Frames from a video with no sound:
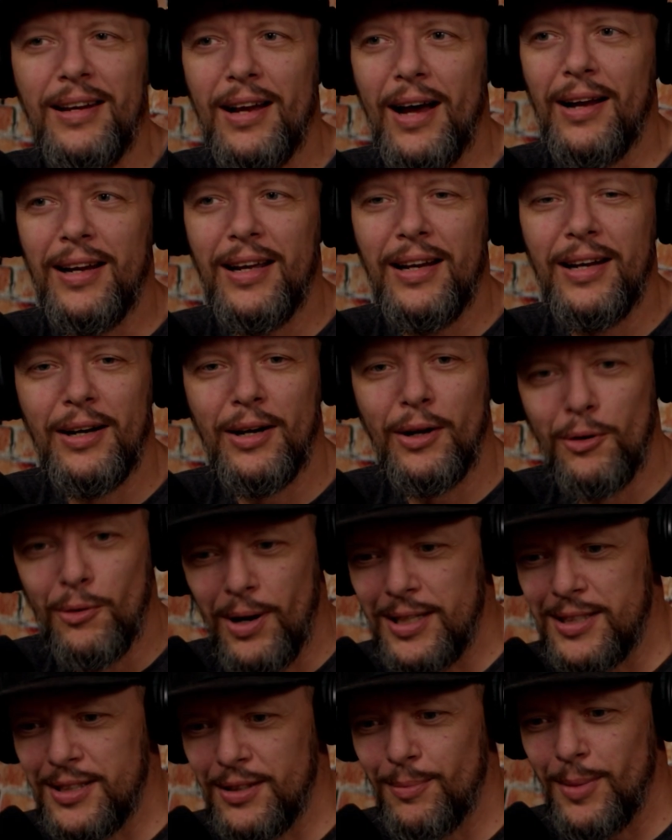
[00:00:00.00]
not in an
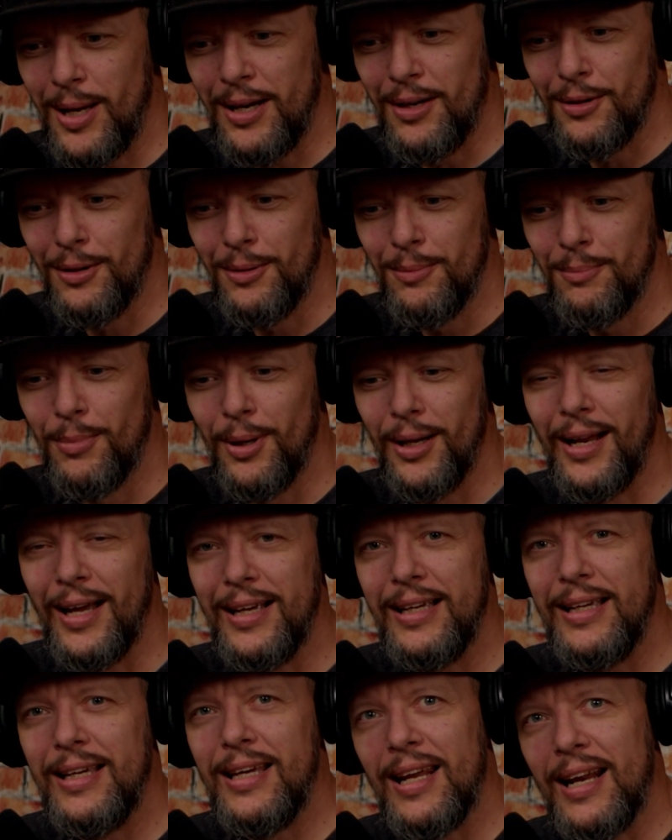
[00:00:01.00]
aggressive manner, but
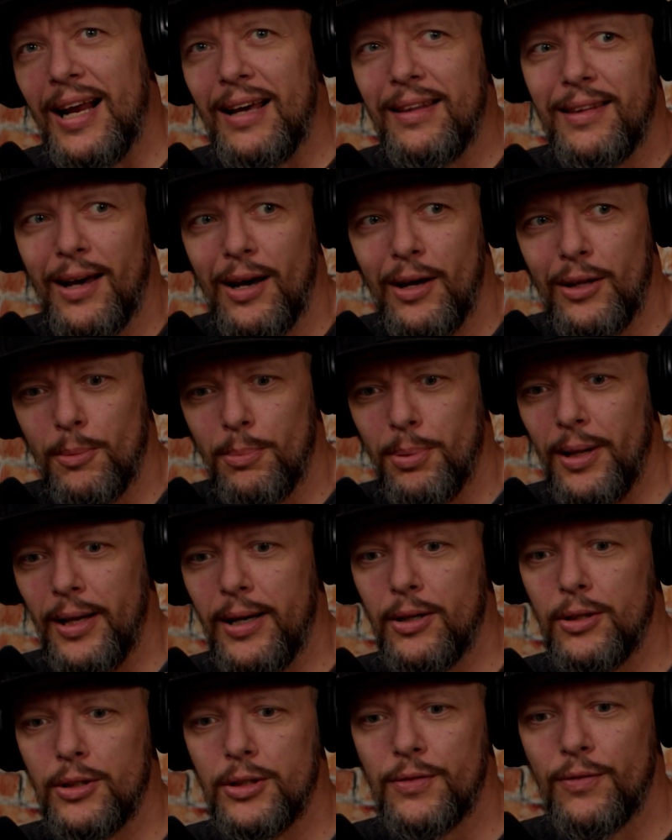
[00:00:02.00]
like get at the other
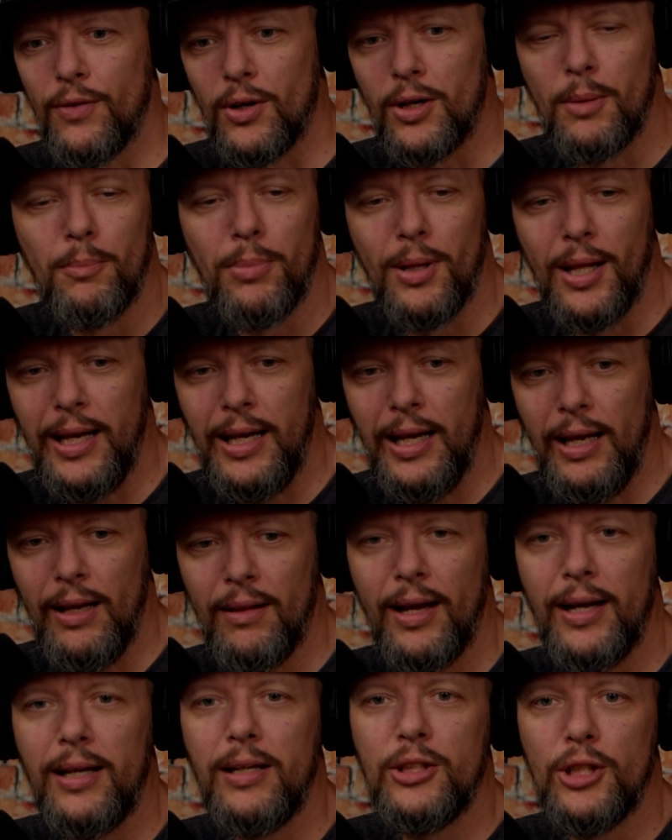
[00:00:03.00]
players for complaining.
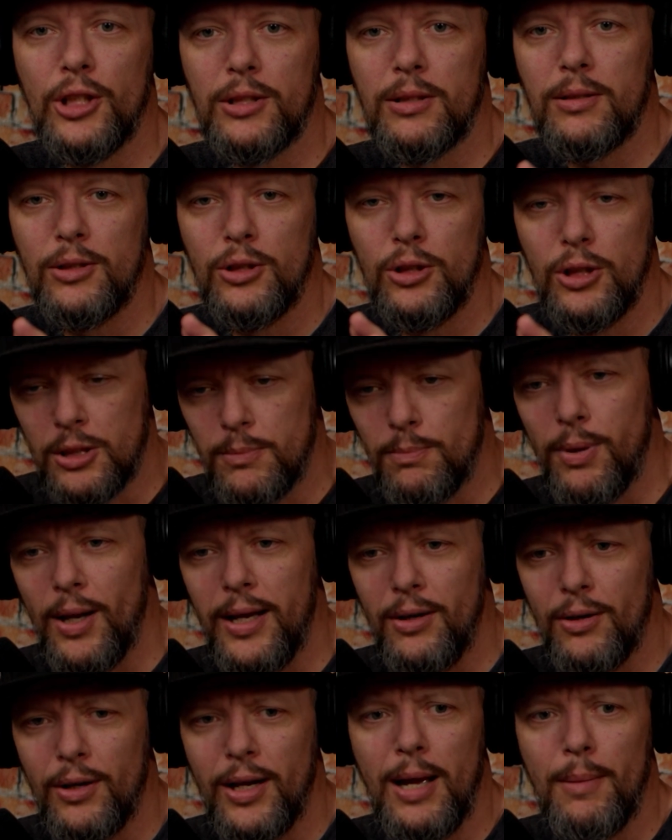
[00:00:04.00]
Like just play
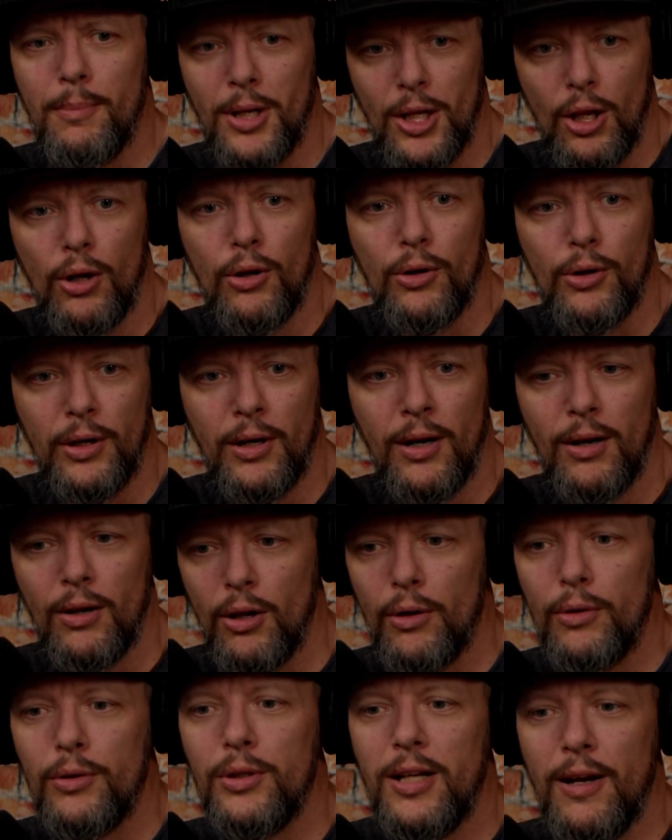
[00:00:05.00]
your game and
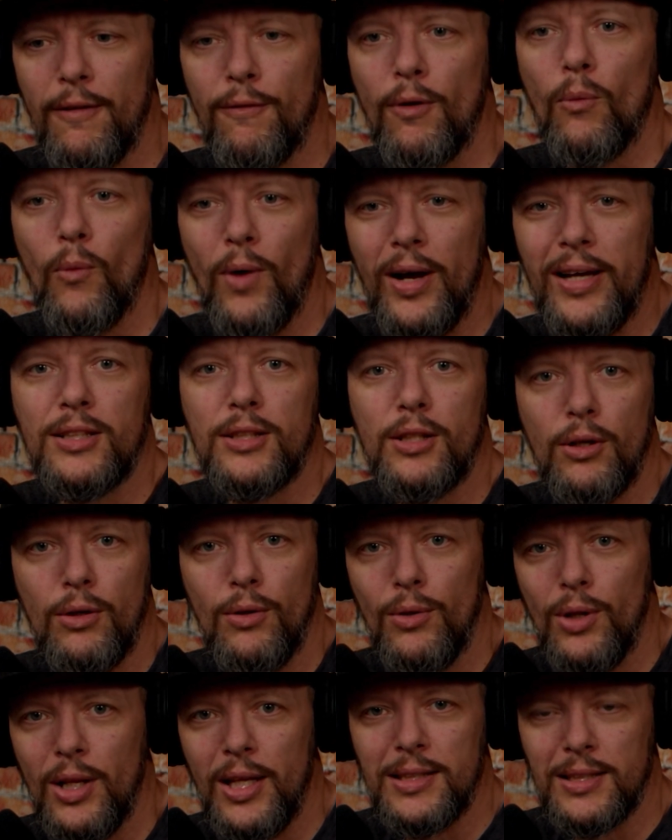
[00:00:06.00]
learn different ways to
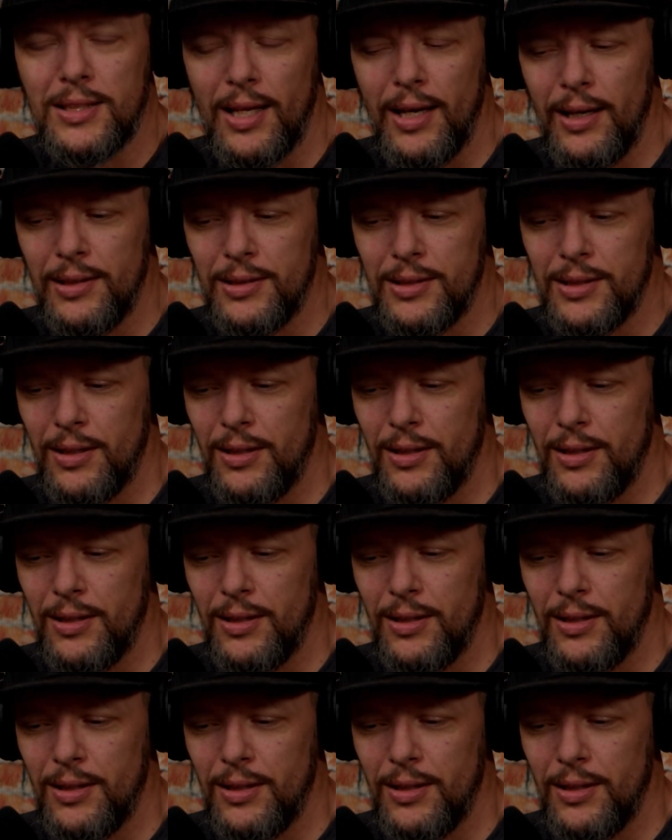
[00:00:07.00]
do these things.